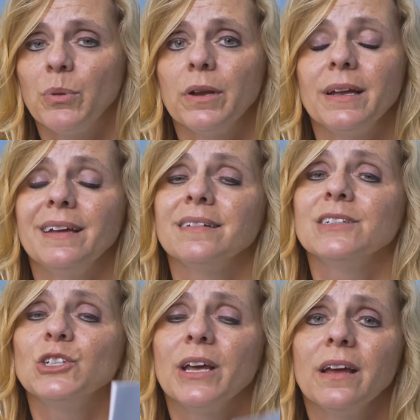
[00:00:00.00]
but
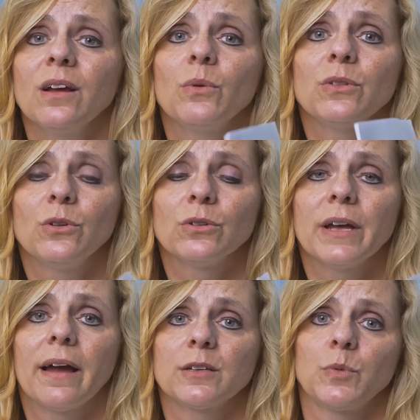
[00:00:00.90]
again, check with your
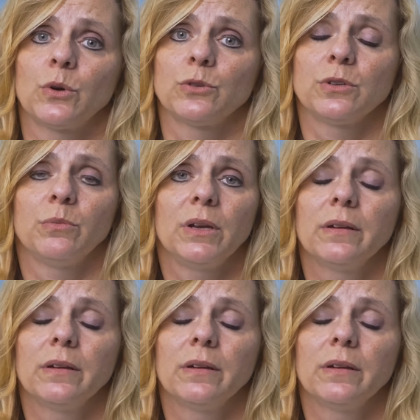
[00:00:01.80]
tax person